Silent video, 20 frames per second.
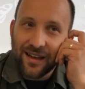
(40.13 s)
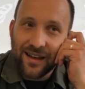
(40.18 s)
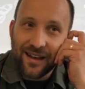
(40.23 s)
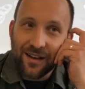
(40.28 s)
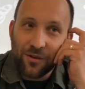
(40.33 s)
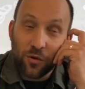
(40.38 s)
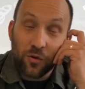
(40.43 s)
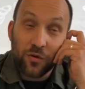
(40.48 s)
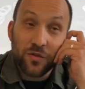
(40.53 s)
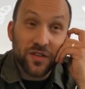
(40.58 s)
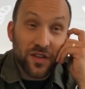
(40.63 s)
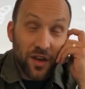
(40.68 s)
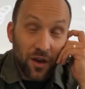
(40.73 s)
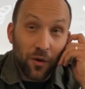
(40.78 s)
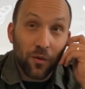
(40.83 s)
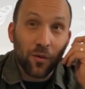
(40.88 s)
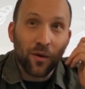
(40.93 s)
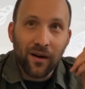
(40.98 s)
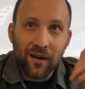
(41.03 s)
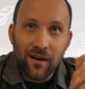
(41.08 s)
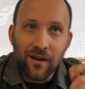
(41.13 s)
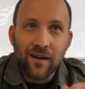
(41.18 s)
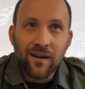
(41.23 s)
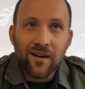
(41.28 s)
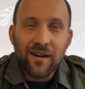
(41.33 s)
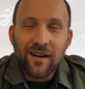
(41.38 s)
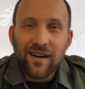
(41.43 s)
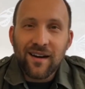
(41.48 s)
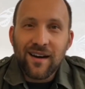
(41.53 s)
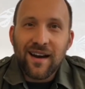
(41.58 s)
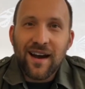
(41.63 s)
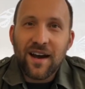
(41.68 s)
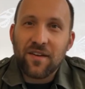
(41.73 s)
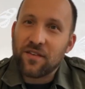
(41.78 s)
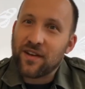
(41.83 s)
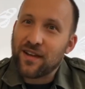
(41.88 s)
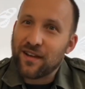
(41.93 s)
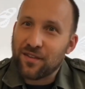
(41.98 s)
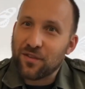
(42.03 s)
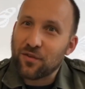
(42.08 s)
Also,
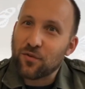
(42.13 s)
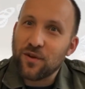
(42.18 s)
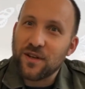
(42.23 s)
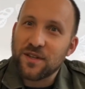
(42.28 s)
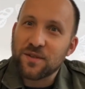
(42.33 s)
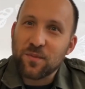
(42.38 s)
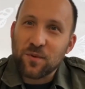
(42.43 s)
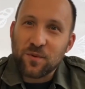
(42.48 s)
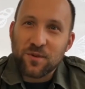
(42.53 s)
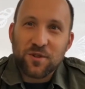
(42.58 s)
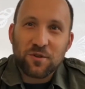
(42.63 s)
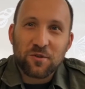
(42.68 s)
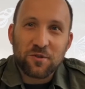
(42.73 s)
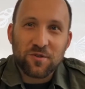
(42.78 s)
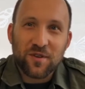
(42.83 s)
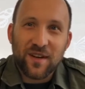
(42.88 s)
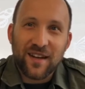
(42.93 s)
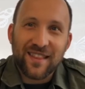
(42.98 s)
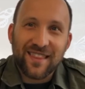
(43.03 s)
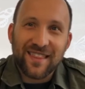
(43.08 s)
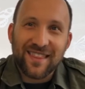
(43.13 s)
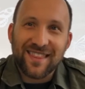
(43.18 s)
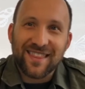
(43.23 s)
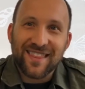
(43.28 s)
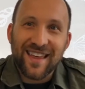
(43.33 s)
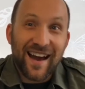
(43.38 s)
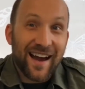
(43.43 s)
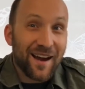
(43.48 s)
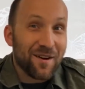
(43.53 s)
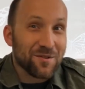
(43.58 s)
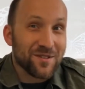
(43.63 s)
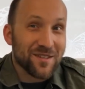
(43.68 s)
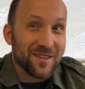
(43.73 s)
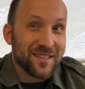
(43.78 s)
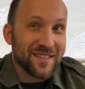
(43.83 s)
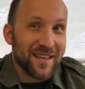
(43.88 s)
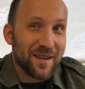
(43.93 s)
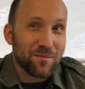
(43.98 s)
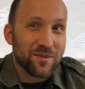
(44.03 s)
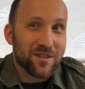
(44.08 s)
having 3 small children in the house at the
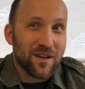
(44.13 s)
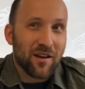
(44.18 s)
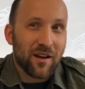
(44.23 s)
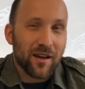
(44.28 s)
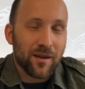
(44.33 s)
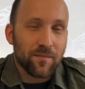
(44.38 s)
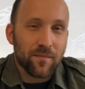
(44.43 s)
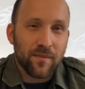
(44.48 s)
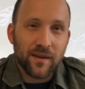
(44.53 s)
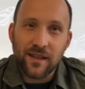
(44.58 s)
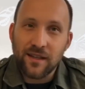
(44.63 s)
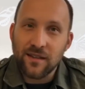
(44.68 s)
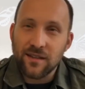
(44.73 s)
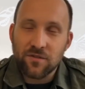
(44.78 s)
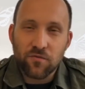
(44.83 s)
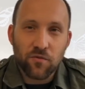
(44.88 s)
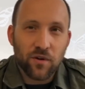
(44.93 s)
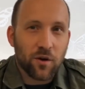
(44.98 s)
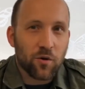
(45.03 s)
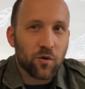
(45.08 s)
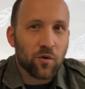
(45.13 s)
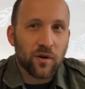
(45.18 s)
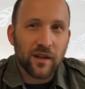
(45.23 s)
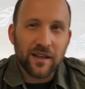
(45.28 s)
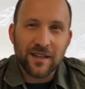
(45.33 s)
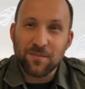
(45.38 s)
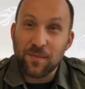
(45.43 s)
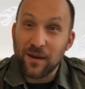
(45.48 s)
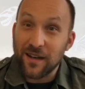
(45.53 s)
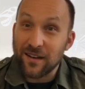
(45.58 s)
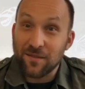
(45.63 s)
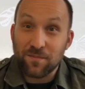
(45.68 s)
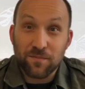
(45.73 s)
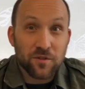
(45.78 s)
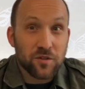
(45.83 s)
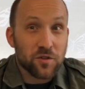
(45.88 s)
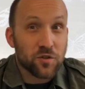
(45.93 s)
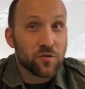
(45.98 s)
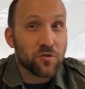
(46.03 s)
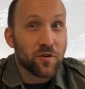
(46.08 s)
same time means recording's been a
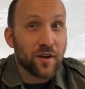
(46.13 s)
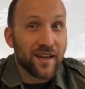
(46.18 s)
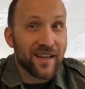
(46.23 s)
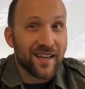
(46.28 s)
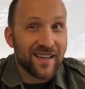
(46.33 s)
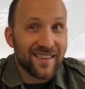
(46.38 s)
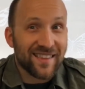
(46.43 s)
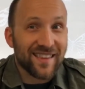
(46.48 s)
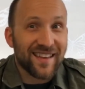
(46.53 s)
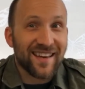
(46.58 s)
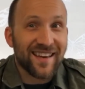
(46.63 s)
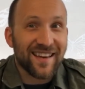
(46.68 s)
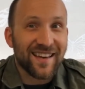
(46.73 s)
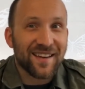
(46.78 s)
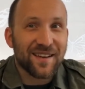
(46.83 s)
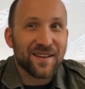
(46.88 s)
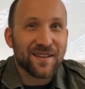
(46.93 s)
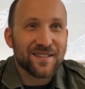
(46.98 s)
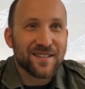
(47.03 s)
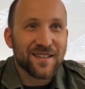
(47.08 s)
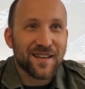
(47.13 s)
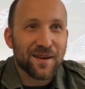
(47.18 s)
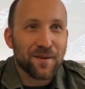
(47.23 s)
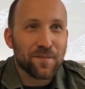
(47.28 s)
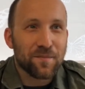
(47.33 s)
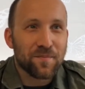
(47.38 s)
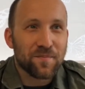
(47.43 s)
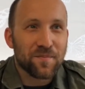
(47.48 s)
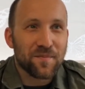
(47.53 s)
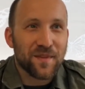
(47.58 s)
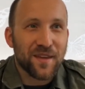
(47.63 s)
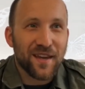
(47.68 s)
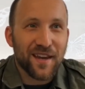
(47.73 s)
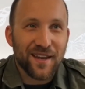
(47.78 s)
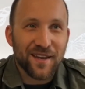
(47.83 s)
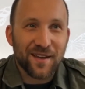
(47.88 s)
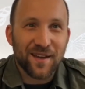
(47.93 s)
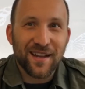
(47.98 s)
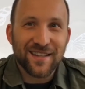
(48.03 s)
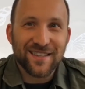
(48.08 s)
tricky thing. It's, you
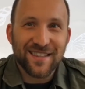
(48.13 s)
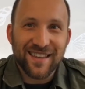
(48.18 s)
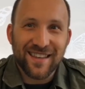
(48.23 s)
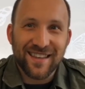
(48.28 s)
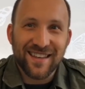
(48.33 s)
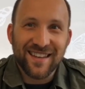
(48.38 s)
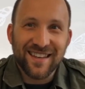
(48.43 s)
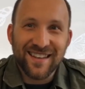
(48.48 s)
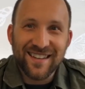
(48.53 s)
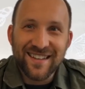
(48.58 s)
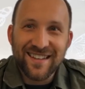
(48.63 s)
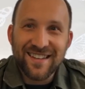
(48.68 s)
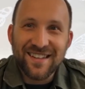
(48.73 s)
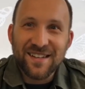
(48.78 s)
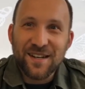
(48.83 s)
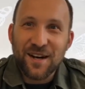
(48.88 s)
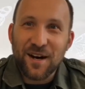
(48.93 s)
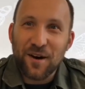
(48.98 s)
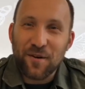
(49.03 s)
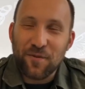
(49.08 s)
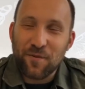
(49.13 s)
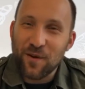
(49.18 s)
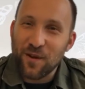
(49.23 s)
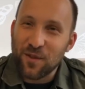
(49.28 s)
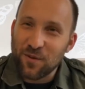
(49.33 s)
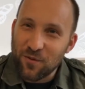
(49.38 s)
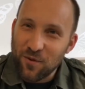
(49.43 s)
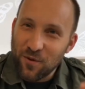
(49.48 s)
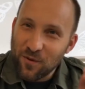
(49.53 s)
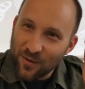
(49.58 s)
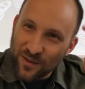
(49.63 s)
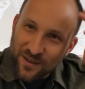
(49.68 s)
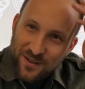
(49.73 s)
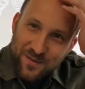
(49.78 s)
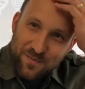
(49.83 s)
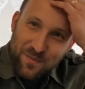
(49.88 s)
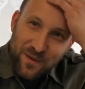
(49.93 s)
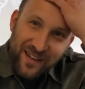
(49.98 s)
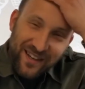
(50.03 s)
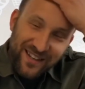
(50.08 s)
get to be halfway through the
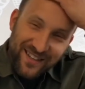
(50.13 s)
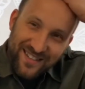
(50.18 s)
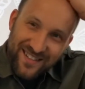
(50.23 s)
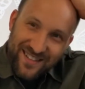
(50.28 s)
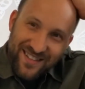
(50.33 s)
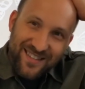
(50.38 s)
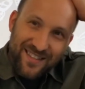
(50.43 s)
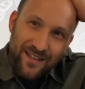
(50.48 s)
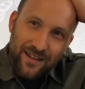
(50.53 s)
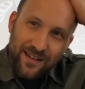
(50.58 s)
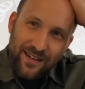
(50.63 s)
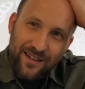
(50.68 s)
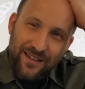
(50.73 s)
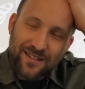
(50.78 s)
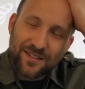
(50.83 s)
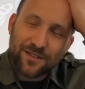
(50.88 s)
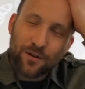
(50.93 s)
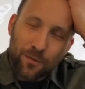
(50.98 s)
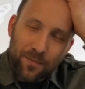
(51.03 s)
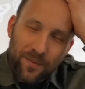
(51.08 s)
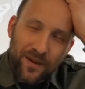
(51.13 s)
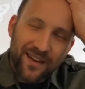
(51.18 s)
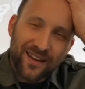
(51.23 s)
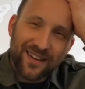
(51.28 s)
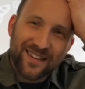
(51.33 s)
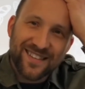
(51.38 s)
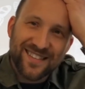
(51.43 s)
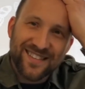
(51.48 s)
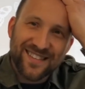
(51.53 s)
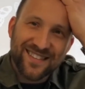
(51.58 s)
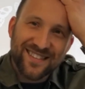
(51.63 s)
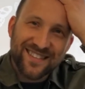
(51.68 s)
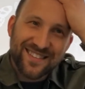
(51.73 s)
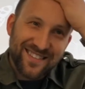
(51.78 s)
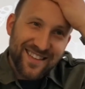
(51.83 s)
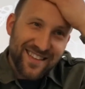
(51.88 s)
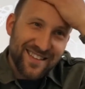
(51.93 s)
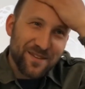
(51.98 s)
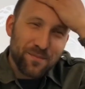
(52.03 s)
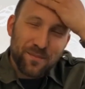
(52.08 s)
speech and suddenly you're stopping because
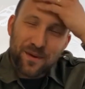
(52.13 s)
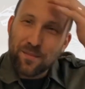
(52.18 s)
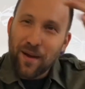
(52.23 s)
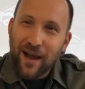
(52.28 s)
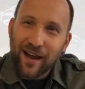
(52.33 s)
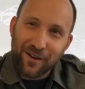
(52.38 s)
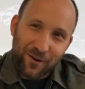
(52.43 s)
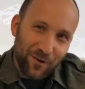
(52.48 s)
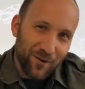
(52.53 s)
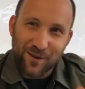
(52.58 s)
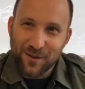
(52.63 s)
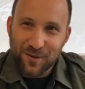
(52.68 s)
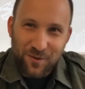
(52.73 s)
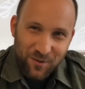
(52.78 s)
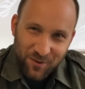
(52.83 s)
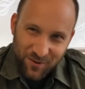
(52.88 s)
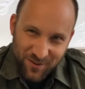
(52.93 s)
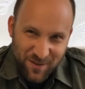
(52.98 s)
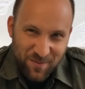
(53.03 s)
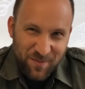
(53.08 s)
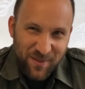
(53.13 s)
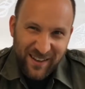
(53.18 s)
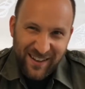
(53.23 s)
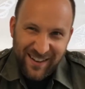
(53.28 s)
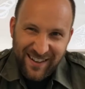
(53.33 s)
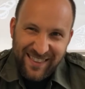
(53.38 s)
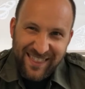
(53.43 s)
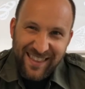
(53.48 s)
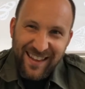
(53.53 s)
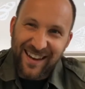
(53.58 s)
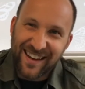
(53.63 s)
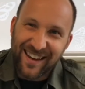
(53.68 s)
there's somebody banging on the door or something like that.